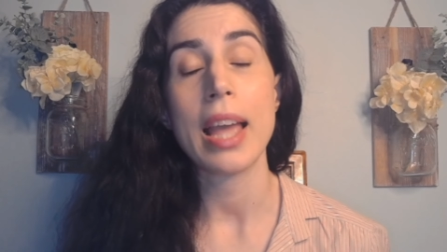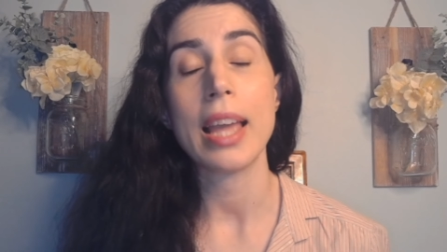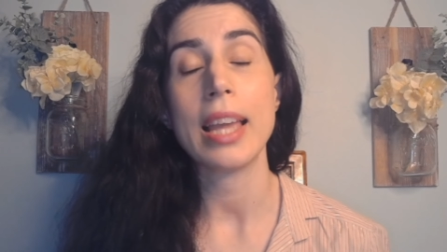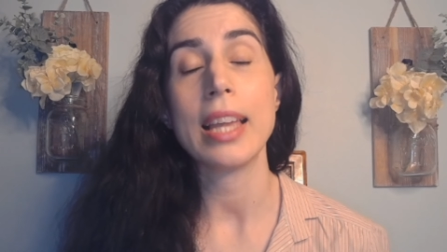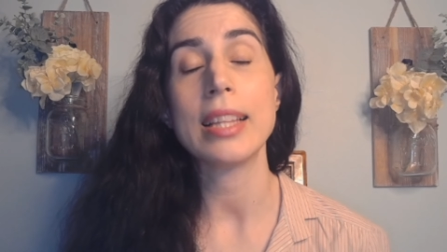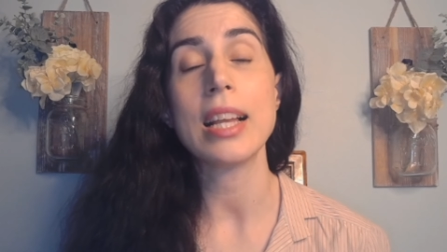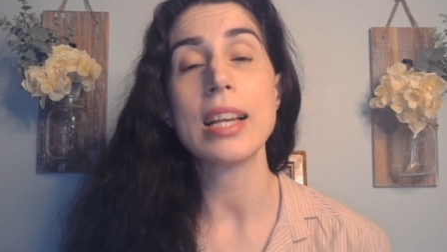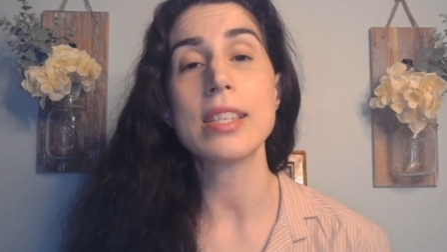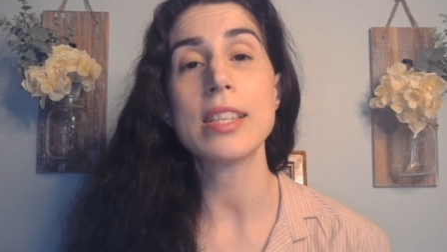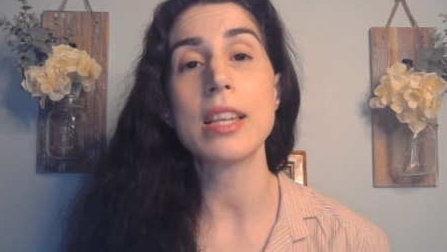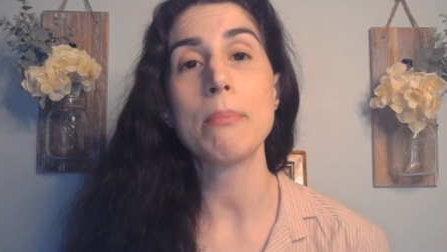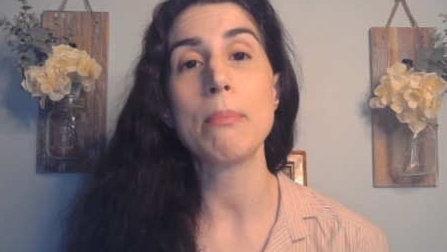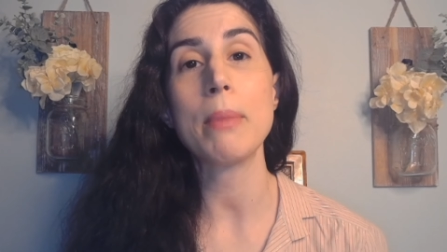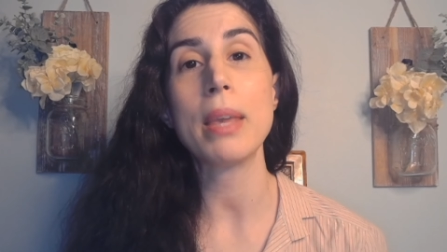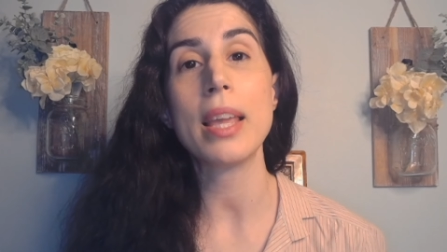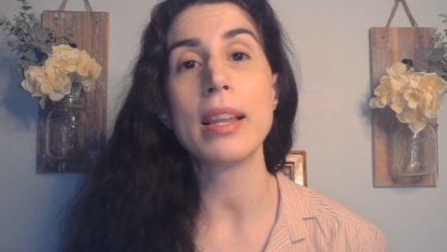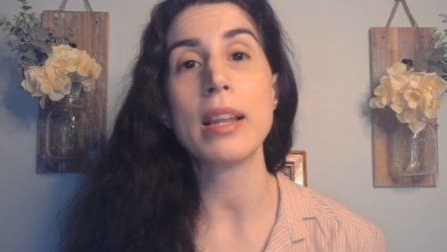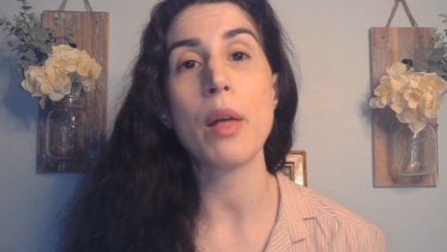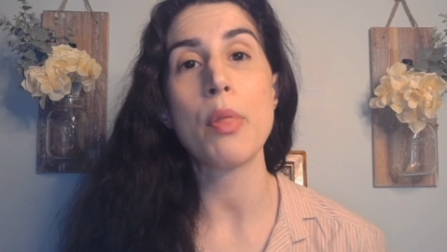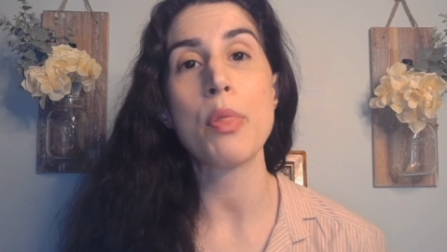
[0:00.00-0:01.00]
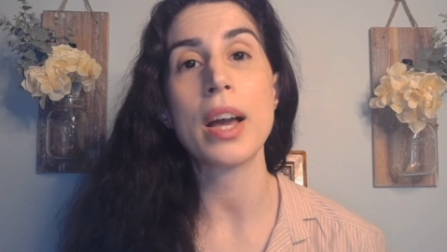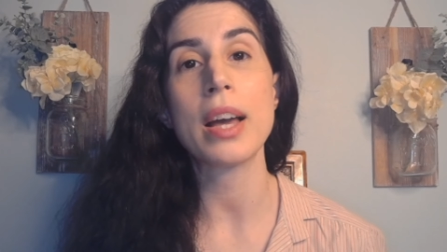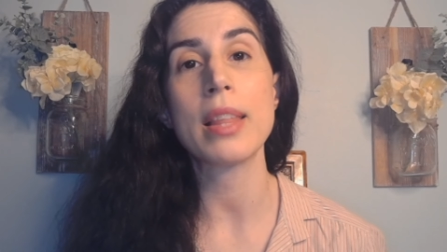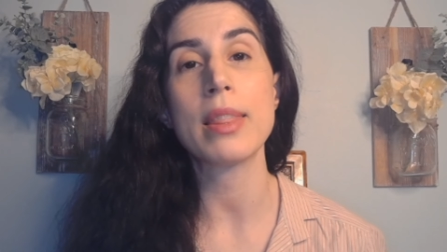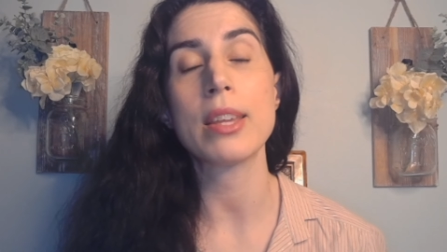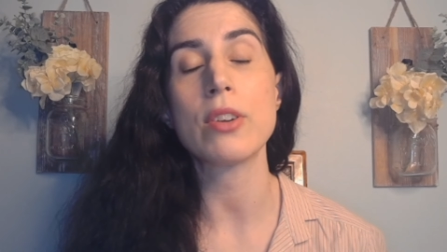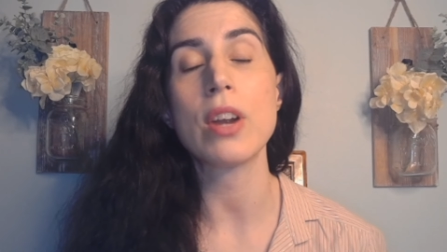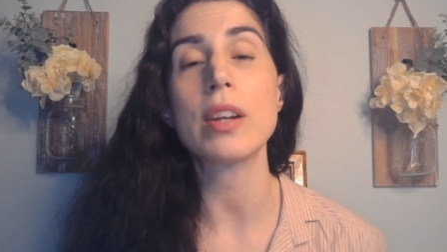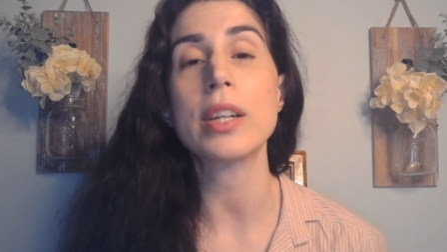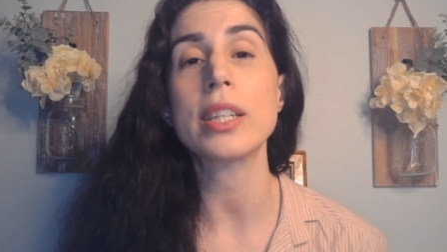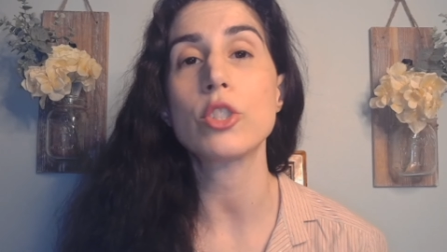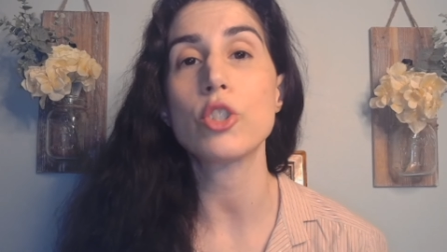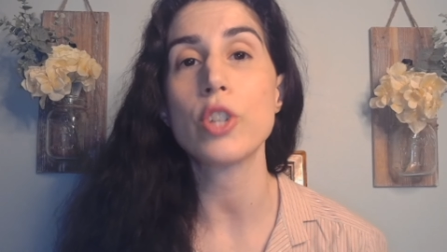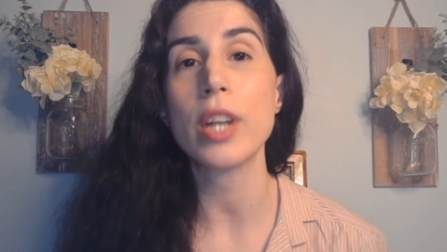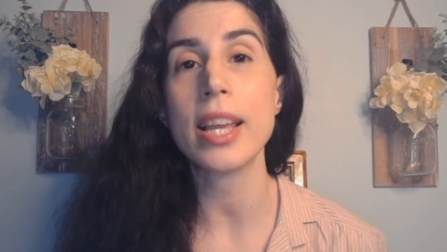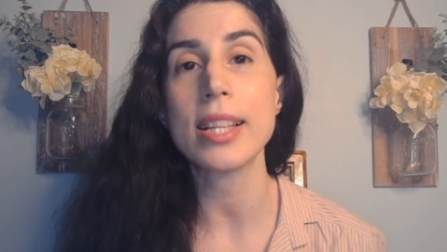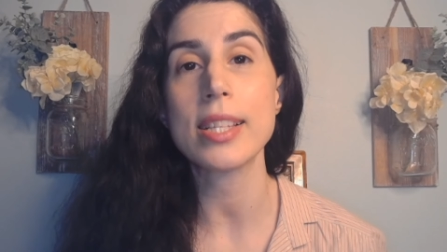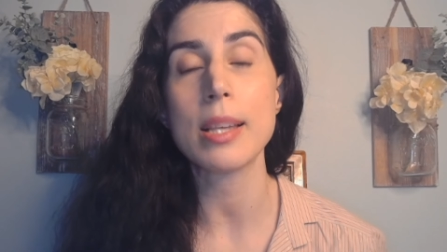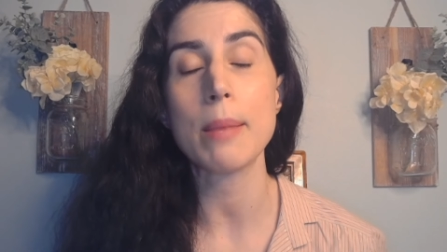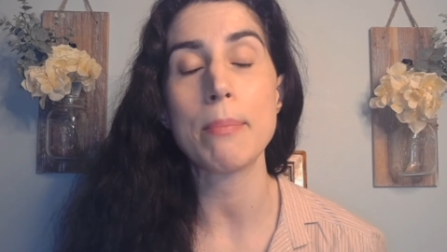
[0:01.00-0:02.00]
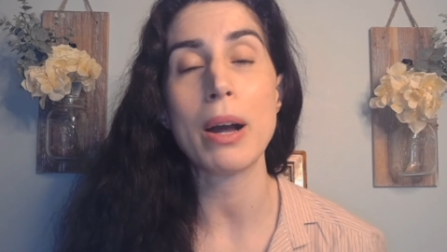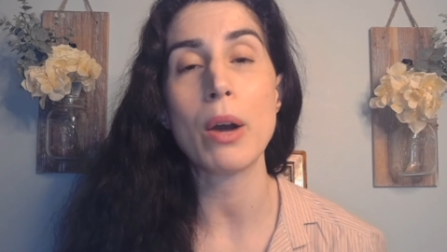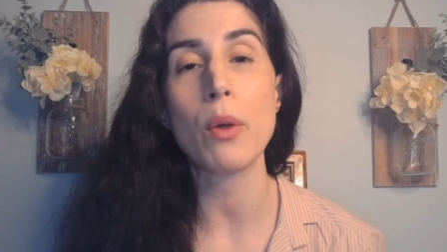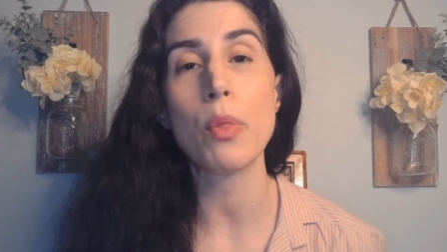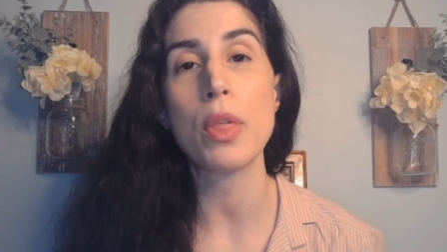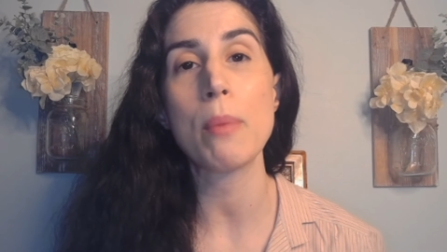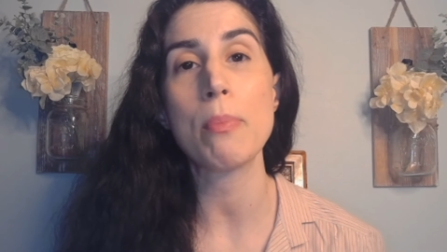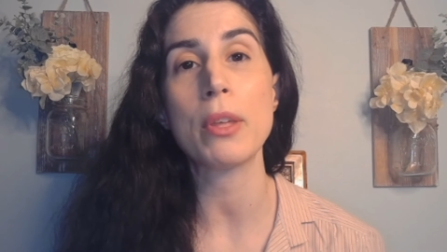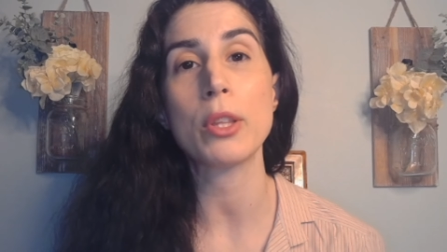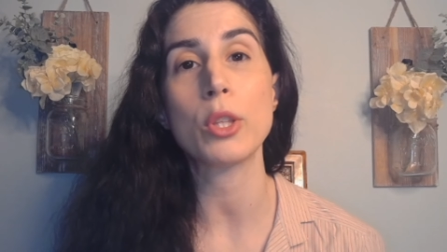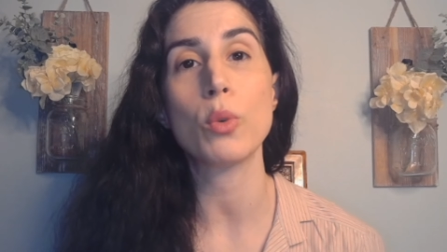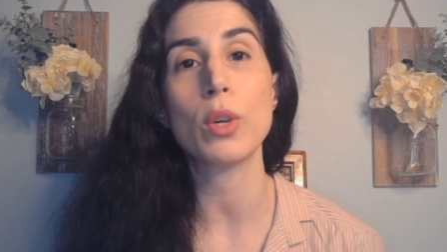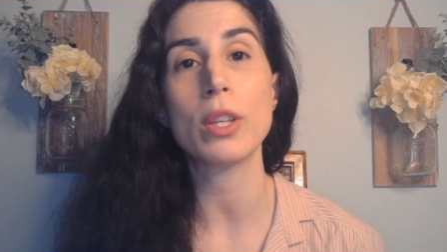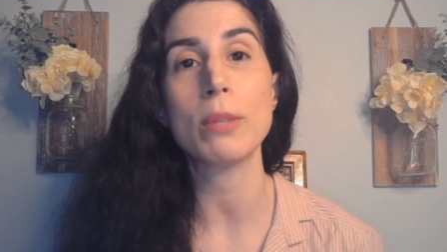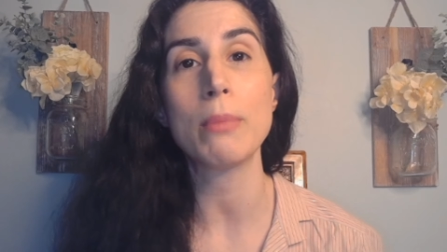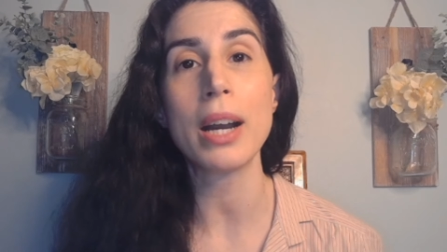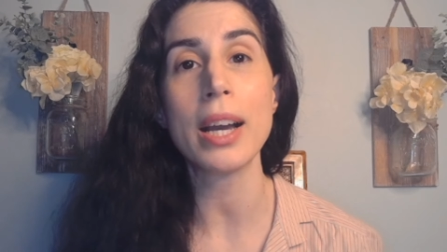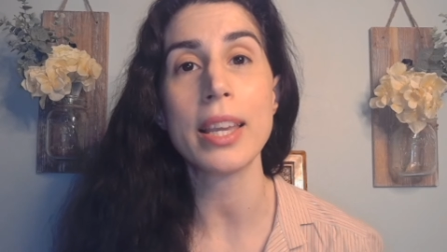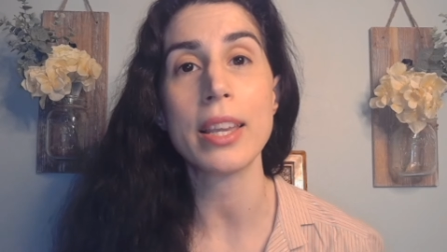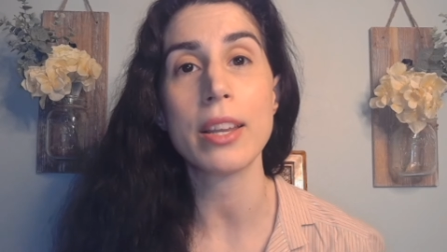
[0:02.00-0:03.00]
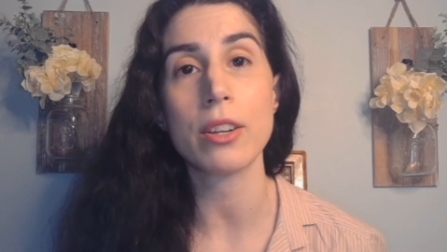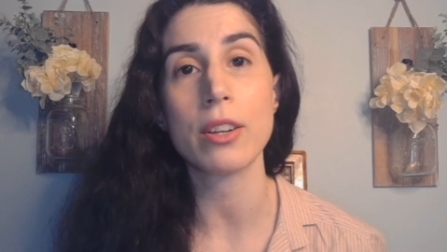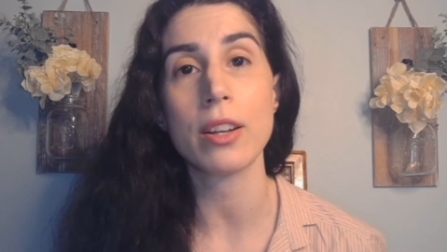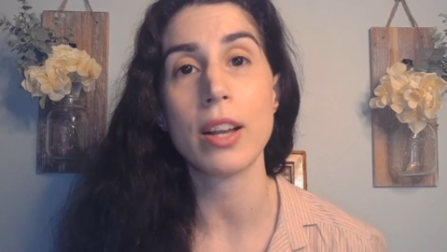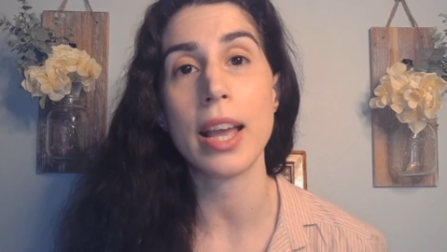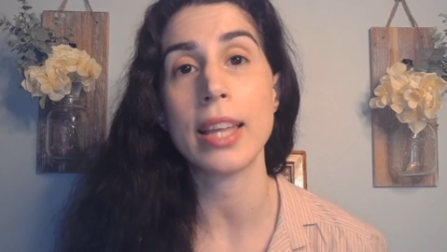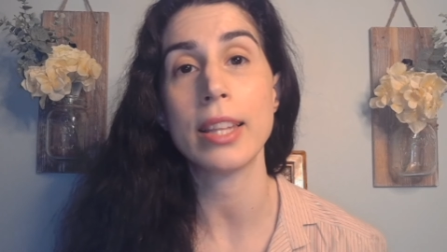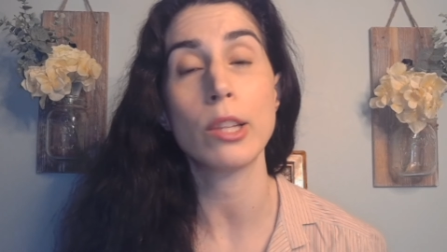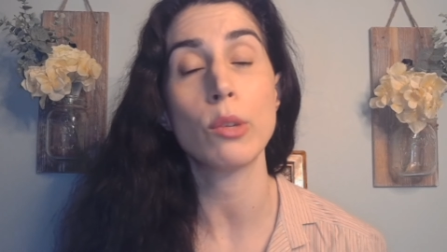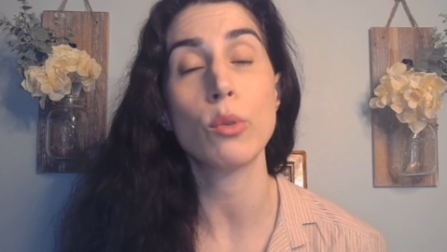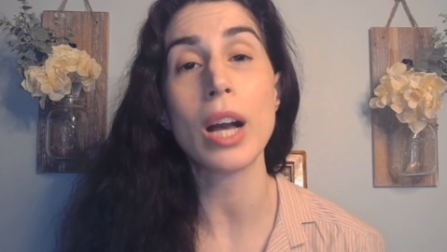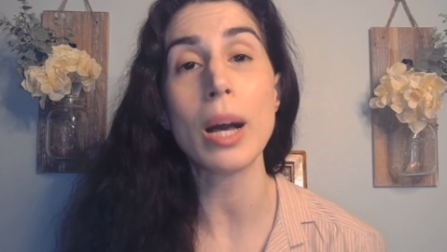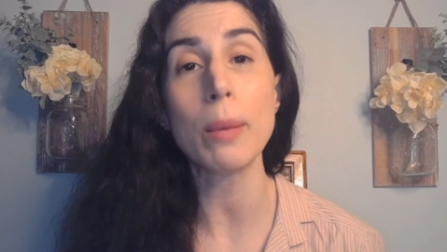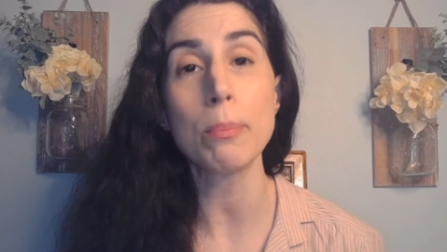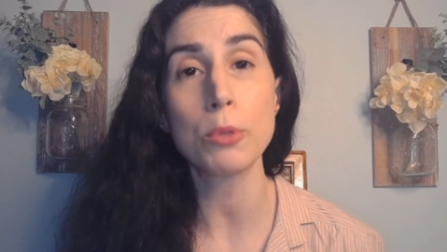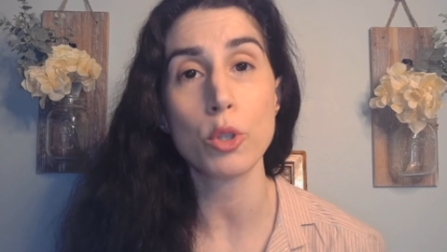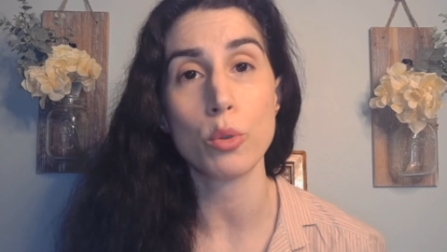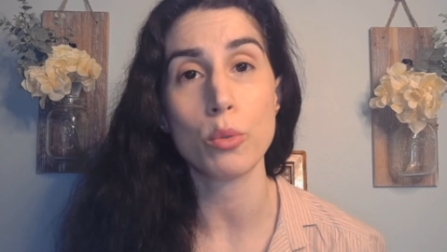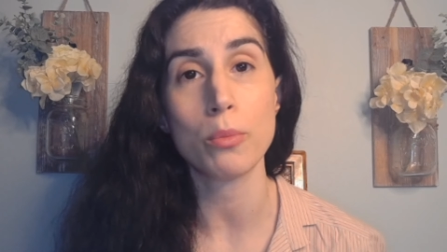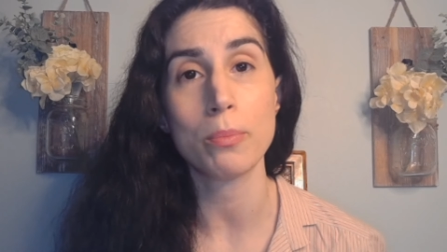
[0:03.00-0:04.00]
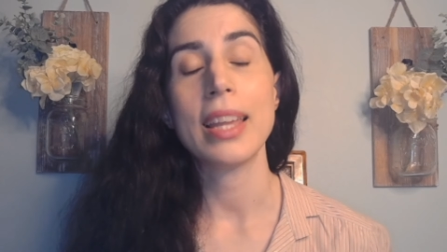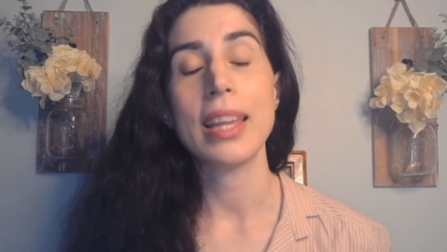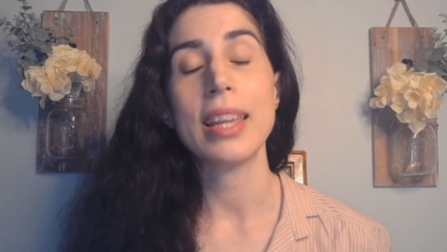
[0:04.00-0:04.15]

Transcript: It doesn't mean that there aren't traits about them that you admire and look up to.